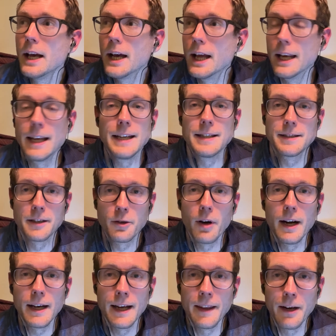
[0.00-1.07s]
Elites are
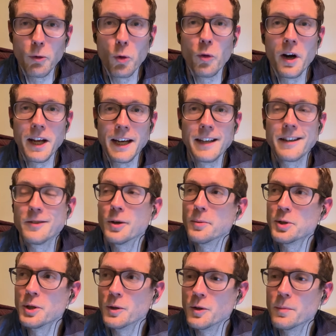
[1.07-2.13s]
great and they're all running in the top
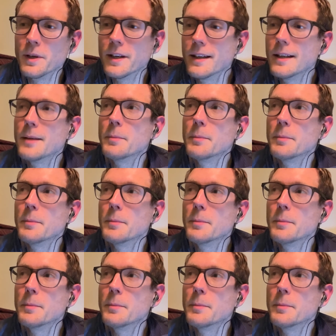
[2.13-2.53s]
shoes, but